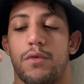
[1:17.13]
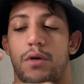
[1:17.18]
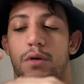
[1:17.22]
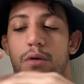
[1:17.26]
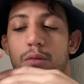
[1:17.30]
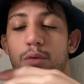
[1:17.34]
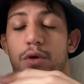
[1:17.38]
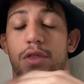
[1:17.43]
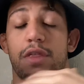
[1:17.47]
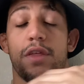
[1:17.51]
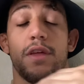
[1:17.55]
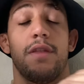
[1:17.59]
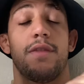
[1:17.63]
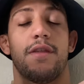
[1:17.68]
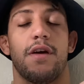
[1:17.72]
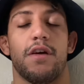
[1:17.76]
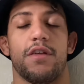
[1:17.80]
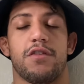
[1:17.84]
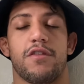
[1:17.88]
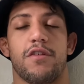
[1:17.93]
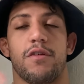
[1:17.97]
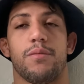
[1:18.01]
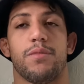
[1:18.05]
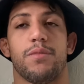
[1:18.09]
within
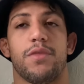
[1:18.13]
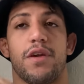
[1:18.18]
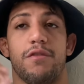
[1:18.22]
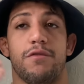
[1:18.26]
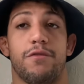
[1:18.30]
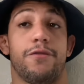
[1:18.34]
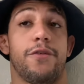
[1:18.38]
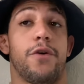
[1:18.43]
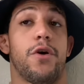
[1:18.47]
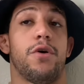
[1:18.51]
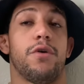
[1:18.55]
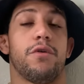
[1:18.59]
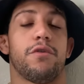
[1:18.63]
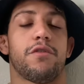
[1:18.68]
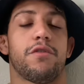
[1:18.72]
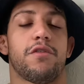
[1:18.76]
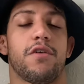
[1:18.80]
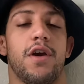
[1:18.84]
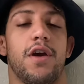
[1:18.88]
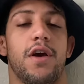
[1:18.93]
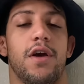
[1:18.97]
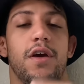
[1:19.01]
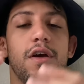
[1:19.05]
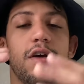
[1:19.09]
that something falls.
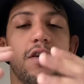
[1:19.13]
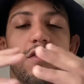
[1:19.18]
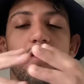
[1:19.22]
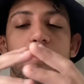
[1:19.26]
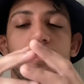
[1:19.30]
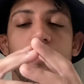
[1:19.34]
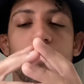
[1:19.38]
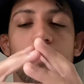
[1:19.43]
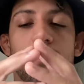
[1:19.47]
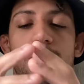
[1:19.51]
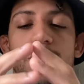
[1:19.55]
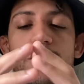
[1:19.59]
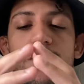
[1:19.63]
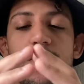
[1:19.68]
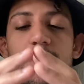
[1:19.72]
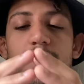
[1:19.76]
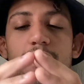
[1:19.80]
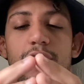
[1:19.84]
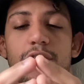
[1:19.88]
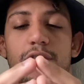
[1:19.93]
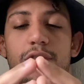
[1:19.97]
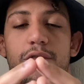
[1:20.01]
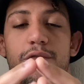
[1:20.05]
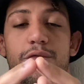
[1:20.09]
So
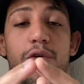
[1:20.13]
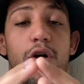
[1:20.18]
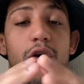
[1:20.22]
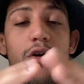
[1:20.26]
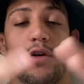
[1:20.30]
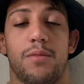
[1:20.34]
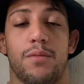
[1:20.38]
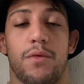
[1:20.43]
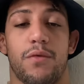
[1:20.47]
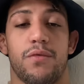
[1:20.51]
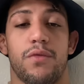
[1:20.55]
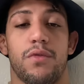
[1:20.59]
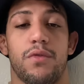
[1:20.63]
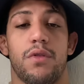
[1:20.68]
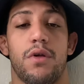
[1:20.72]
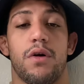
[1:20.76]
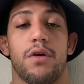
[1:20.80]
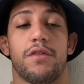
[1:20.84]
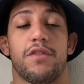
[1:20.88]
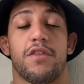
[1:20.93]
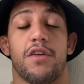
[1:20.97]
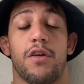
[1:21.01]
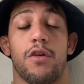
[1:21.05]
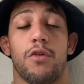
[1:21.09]
since the volume of the
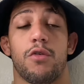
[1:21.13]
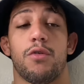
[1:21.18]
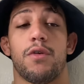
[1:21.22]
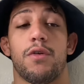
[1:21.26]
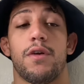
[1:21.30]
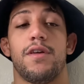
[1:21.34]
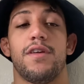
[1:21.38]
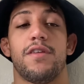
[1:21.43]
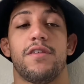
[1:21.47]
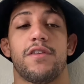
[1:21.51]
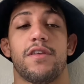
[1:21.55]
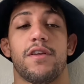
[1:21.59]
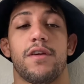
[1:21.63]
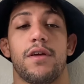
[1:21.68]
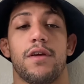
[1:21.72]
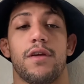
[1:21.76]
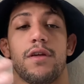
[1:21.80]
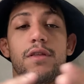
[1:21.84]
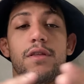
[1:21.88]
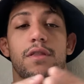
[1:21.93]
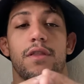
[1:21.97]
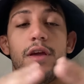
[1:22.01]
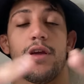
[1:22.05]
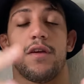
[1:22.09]
lungs increase
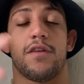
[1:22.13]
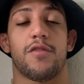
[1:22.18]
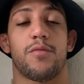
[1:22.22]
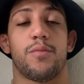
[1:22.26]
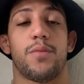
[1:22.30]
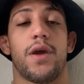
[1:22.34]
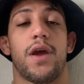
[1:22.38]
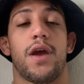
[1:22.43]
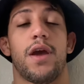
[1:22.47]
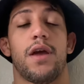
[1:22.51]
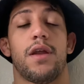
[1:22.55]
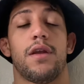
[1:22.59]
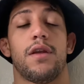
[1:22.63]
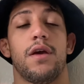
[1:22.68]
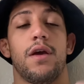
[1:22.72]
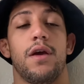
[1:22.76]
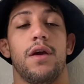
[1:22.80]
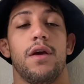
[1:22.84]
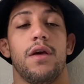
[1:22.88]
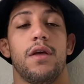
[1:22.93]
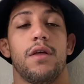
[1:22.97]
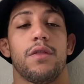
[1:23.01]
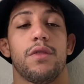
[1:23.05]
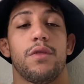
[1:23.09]
and they expand,
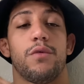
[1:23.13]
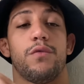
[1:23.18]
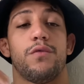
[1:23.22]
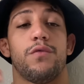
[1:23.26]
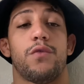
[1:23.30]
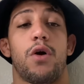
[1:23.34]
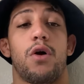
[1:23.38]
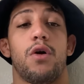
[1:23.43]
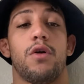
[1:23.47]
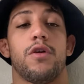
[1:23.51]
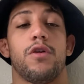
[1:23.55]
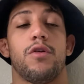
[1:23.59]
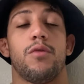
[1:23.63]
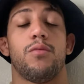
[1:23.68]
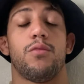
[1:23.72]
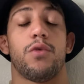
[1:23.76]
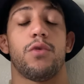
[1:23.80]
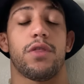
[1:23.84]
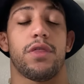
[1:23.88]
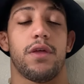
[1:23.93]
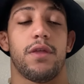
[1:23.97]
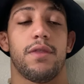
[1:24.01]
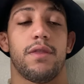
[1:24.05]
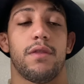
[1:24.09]
the volume
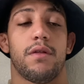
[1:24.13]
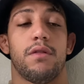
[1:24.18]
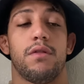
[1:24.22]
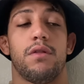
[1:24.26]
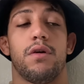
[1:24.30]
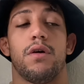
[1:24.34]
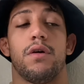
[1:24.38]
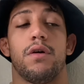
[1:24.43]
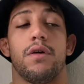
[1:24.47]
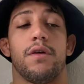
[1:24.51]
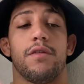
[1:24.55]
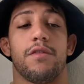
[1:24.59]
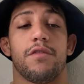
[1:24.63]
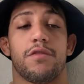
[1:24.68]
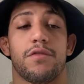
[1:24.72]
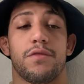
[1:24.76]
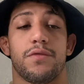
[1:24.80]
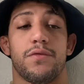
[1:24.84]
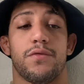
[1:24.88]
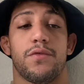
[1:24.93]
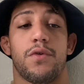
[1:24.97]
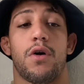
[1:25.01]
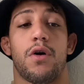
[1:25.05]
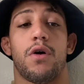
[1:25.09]
within the lungs
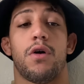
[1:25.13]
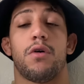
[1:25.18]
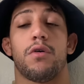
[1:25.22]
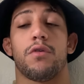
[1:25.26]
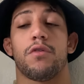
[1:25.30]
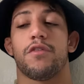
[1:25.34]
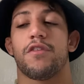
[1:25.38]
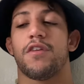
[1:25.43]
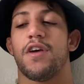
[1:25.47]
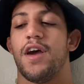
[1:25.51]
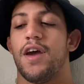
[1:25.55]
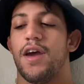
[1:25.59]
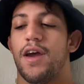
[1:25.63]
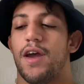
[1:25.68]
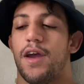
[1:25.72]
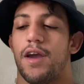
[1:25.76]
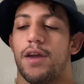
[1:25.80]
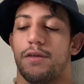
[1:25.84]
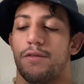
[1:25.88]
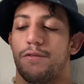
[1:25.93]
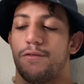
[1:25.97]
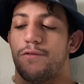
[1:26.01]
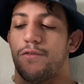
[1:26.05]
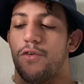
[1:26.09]
falls,
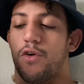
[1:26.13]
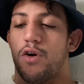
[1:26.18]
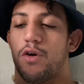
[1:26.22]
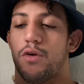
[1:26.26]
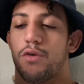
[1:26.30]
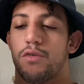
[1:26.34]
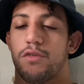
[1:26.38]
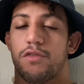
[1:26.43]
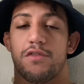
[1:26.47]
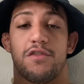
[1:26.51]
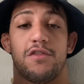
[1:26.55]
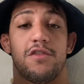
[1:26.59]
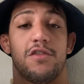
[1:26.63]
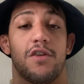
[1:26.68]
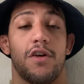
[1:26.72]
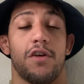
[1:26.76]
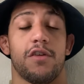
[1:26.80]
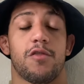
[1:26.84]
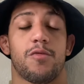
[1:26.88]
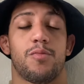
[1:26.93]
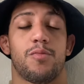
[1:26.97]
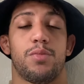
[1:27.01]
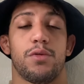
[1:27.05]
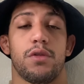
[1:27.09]
and it falls
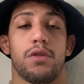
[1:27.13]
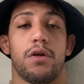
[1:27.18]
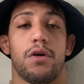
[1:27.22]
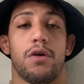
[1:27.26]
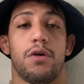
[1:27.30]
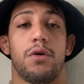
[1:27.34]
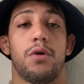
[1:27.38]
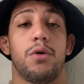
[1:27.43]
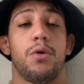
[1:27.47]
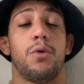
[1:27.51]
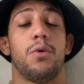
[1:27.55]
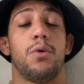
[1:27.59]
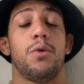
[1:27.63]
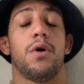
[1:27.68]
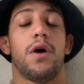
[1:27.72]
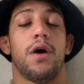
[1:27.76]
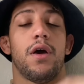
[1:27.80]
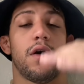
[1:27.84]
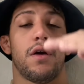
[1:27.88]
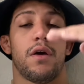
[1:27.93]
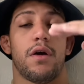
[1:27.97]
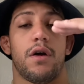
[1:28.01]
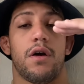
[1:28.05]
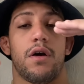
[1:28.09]
just below,
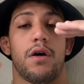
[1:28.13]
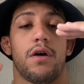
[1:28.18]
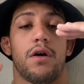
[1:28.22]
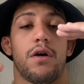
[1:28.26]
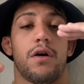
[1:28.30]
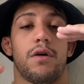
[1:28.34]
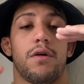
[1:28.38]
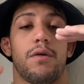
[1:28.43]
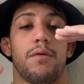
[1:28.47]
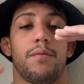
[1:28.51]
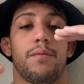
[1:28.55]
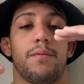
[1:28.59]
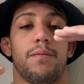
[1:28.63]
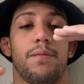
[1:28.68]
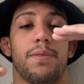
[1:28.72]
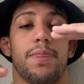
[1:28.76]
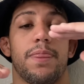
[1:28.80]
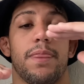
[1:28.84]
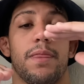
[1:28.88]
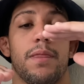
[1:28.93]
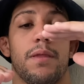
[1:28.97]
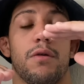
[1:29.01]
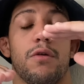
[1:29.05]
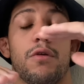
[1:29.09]

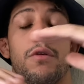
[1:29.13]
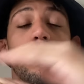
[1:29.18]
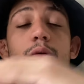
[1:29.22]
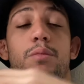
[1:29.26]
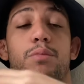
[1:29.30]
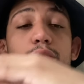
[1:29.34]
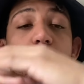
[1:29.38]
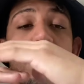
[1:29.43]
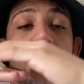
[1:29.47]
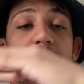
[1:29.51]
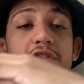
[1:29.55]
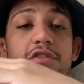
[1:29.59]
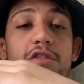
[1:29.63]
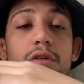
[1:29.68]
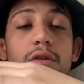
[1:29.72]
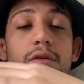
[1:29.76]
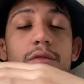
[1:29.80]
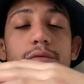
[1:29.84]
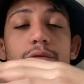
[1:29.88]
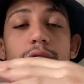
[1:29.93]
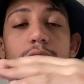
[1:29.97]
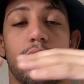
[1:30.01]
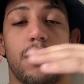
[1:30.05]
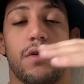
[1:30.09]
or the pressure
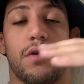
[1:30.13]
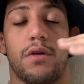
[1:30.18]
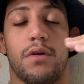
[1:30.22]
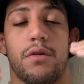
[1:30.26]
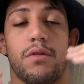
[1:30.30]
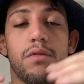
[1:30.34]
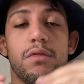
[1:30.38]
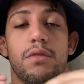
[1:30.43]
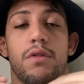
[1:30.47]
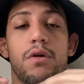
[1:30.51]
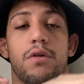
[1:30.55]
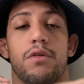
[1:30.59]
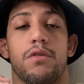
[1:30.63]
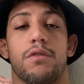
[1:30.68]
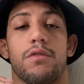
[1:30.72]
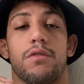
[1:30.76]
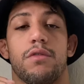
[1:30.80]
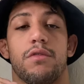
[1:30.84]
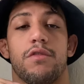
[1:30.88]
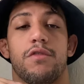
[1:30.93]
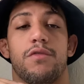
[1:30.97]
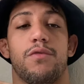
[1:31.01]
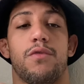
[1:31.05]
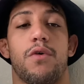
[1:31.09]
of the
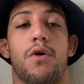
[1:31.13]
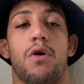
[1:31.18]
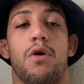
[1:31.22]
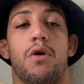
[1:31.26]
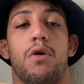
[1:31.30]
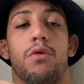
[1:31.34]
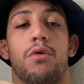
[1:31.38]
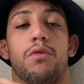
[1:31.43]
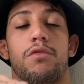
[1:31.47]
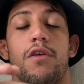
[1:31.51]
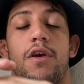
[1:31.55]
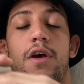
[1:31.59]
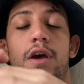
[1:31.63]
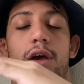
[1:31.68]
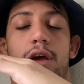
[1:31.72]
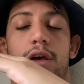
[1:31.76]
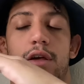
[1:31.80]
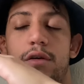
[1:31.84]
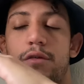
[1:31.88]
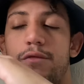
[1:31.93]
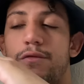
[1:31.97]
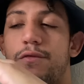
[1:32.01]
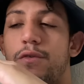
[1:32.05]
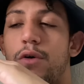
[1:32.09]
lungs falls,
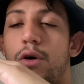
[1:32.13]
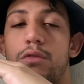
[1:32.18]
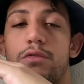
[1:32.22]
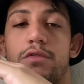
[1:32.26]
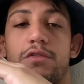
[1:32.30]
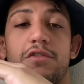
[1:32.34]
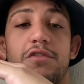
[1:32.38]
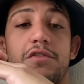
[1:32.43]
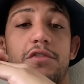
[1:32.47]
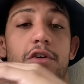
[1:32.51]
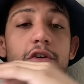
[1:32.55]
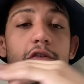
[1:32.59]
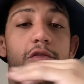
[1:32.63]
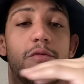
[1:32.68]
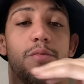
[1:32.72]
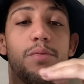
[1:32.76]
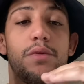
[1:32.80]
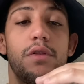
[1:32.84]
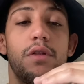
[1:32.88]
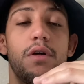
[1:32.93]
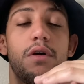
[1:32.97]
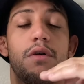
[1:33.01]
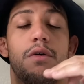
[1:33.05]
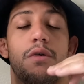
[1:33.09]
and it falls just
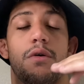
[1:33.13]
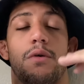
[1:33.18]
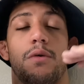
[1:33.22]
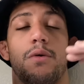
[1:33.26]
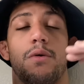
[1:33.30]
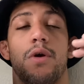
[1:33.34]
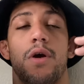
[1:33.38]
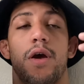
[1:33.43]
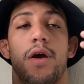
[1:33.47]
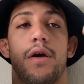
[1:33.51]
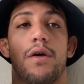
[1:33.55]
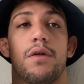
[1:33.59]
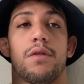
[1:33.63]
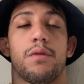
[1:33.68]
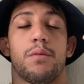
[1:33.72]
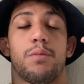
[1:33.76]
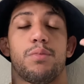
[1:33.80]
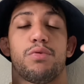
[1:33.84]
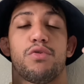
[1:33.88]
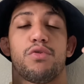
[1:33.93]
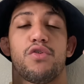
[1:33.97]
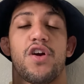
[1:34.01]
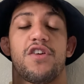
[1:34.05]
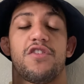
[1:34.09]
below the
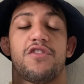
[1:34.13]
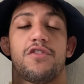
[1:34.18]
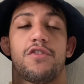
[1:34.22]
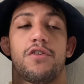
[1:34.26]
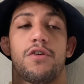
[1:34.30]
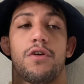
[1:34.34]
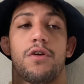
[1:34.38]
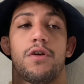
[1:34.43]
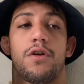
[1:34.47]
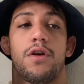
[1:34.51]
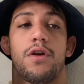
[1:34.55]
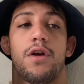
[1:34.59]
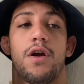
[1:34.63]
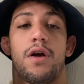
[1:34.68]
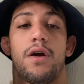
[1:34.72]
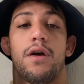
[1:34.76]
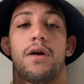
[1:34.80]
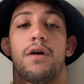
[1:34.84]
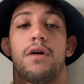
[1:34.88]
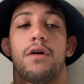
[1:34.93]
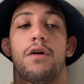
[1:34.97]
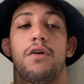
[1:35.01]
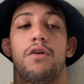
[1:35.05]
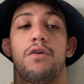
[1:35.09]
pressure
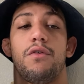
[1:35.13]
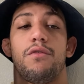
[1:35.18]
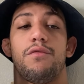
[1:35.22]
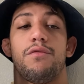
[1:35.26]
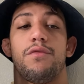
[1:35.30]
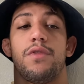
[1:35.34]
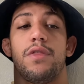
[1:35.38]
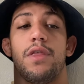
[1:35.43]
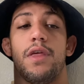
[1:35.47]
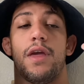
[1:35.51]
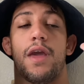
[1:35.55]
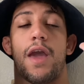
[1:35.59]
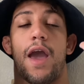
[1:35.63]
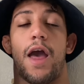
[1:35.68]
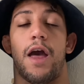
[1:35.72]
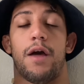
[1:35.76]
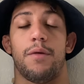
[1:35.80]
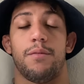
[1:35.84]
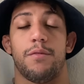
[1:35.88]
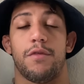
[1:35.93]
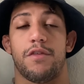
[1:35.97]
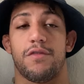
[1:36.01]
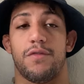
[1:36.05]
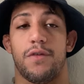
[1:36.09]
of the
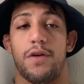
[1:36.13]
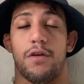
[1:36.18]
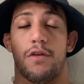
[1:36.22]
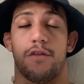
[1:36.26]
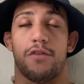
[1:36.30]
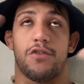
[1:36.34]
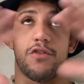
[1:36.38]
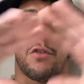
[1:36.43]
atmosphere.